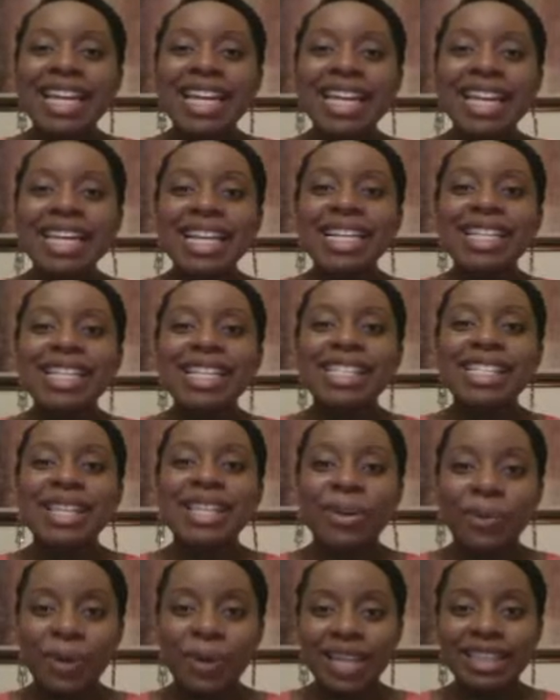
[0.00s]
y
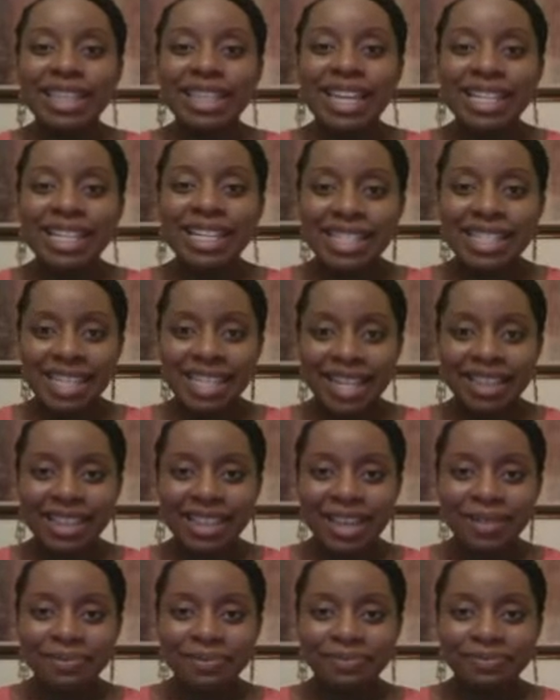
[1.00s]

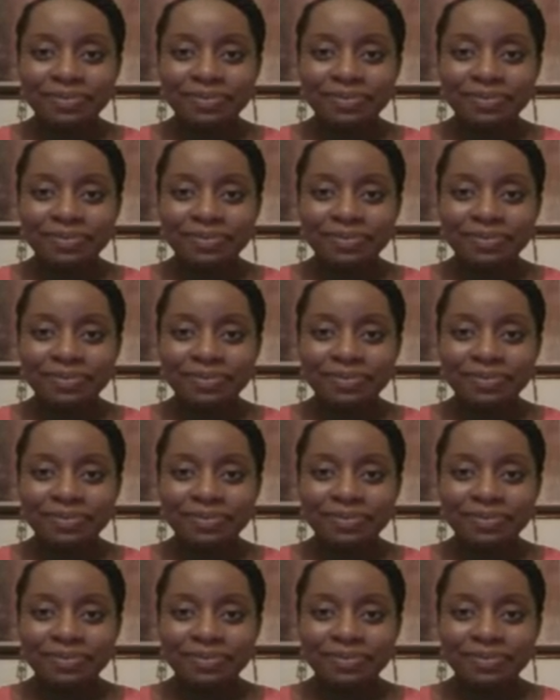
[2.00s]
57.